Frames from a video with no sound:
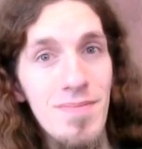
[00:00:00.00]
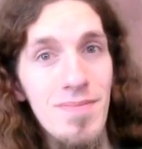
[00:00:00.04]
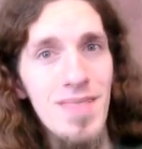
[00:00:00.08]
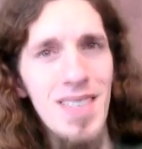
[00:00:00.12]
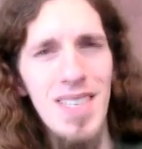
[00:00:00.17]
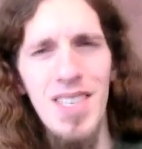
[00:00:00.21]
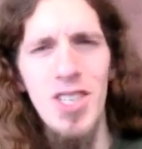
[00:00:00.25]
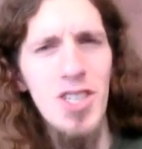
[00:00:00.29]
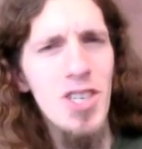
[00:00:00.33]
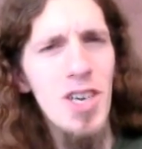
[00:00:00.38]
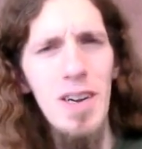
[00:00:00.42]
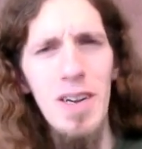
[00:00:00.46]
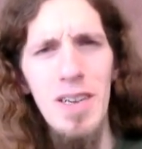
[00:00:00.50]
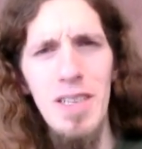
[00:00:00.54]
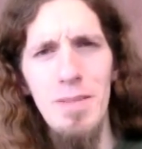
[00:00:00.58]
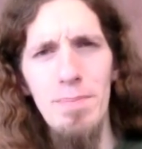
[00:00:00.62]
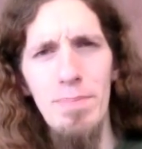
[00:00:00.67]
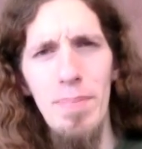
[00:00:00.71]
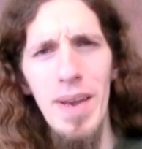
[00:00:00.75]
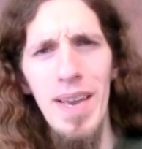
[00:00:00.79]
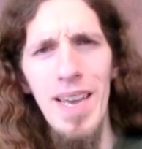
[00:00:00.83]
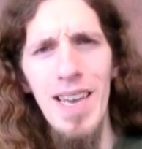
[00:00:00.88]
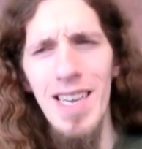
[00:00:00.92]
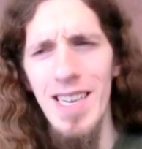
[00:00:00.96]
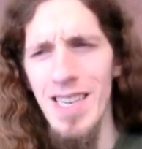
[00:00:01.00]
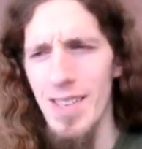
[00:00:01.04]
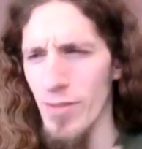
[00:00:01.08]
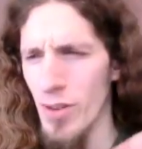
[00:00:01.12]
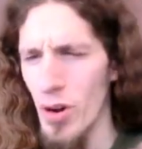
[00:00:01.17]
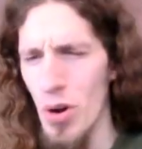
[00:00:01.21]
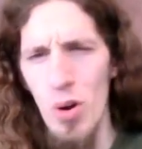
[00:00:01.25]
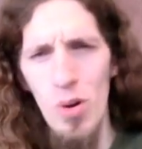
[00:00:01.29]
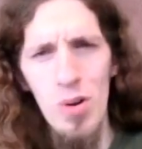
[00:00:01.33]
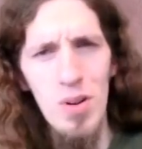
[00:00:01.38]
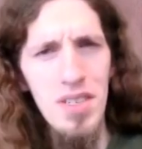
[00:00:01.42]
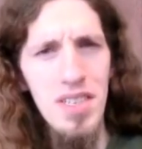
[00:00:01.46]
It's Charles Band, of
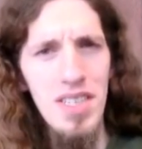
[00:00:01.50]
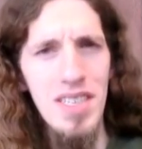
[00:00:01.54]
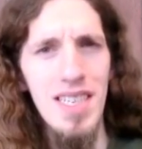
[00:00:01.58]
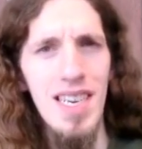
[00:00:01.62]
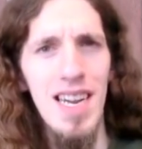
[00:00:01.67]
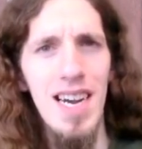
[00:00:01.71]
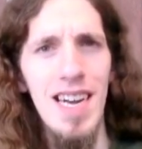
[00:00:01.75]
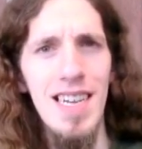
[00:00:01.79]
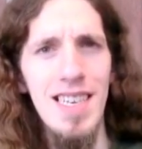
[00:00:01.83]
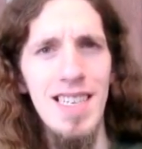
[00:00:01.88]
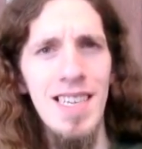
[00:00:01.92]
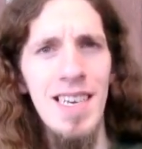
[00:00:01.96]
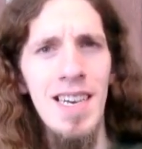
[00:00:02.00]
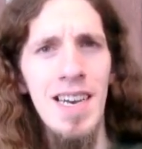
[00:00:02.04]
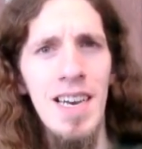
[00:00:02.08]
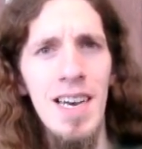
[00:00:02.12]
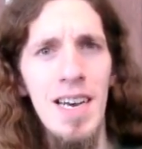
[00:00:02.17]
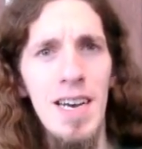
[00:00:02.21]
course not!